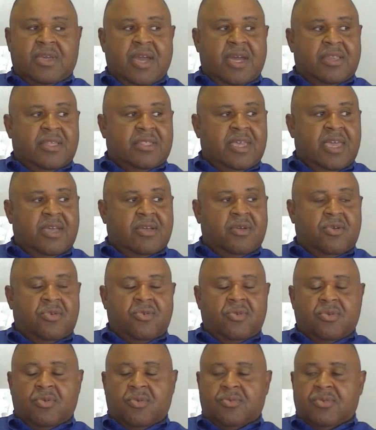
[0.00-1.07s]
got his ankle
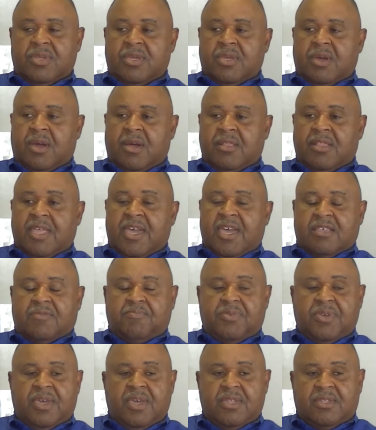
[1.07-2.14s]
hurt on the last
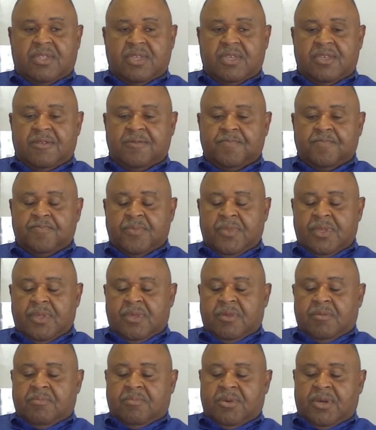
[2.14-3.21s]
PAT.
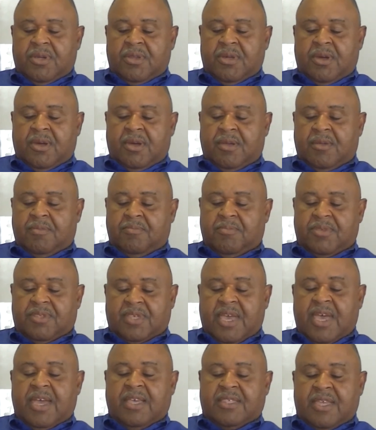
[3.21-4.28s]
But
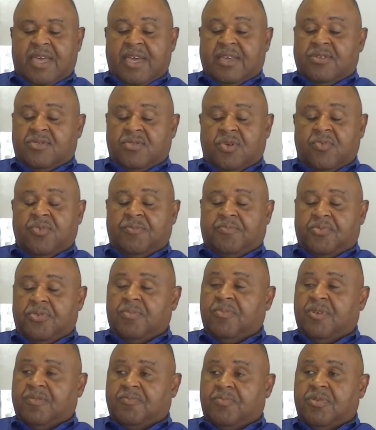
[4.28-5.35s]
besides that, you know, we
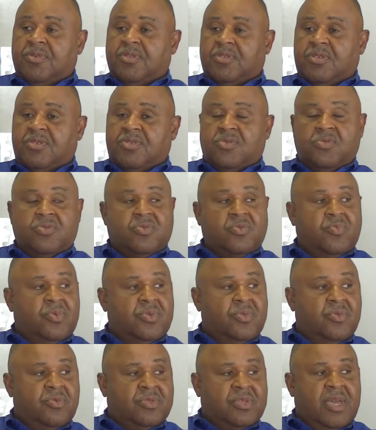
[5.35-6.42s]
pretty much business as usual
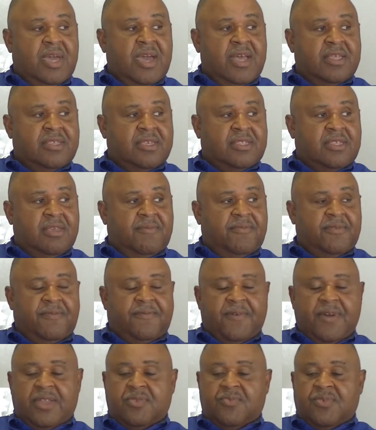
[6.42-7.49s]
with those guys, except for the
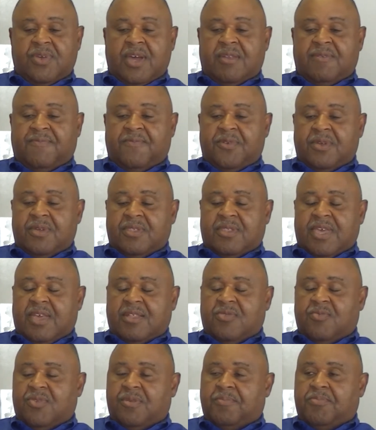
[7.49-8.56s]
fact that we got to figure
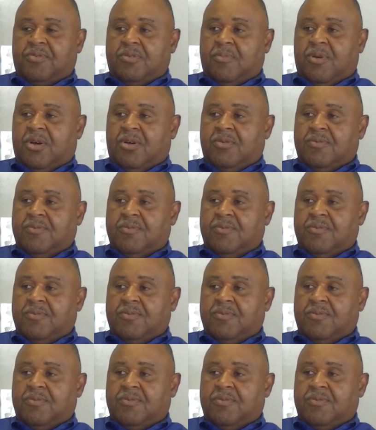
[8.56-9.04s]
exactly where to put them on.